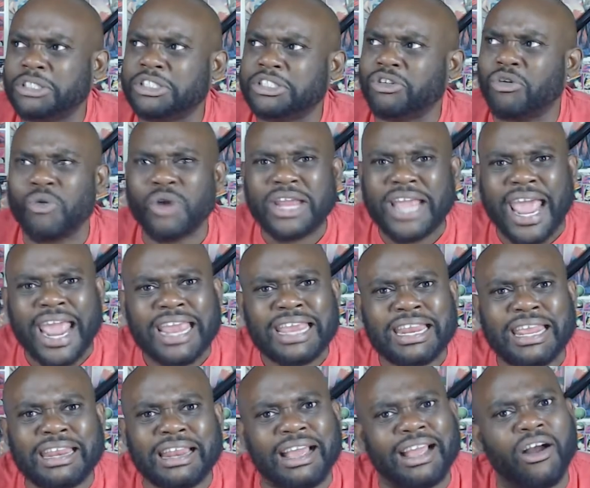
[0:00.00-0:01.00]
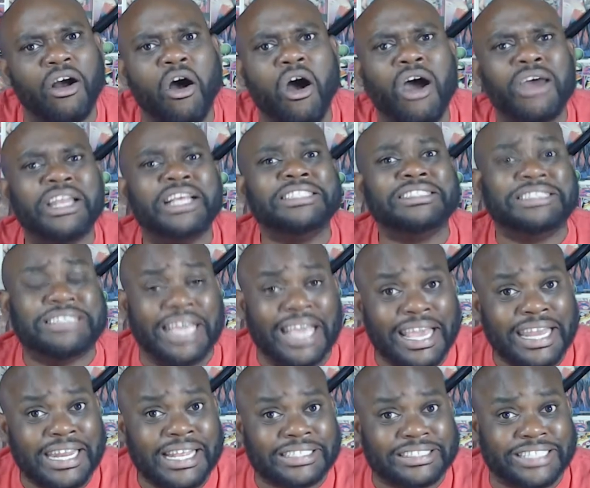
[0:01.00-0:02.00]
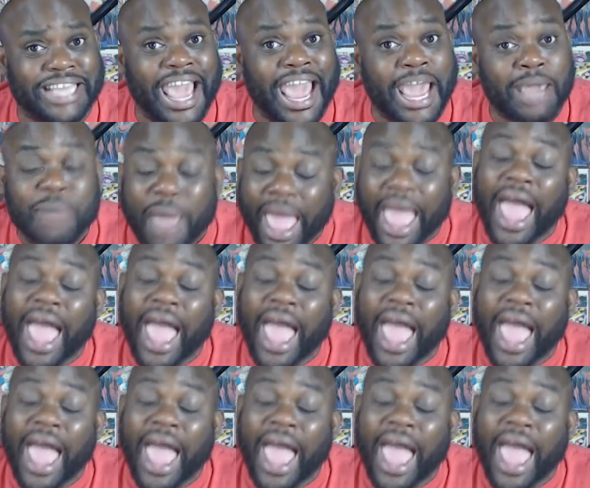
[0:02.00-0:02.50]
created on a tennis game.